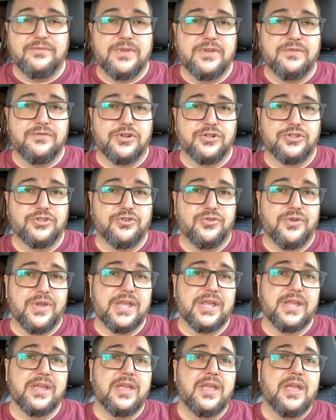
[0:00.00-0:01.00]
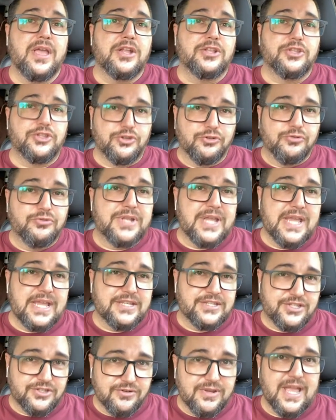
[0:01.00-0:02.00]
and we were doing 2
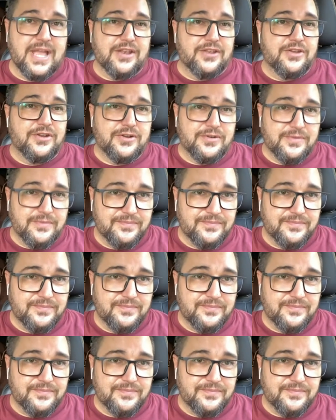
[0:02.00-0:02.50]
days together,